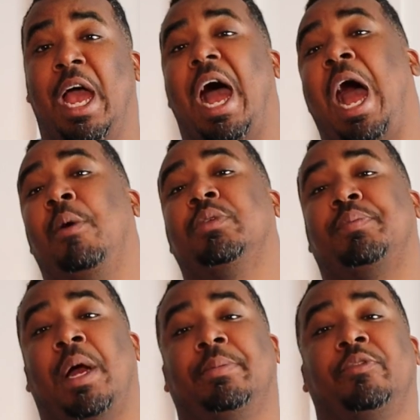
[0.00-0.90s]
I would
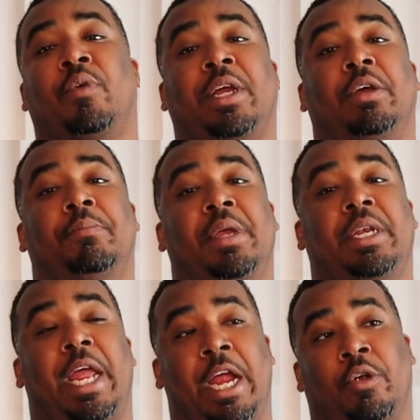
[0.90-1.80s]
probably
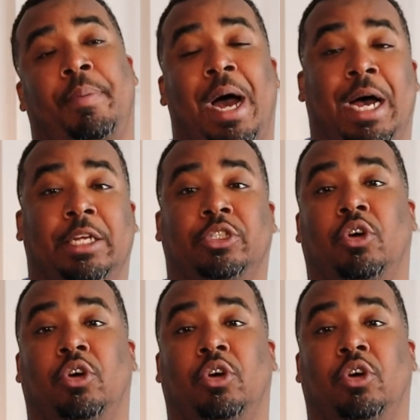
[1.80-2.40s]
recommend AirPods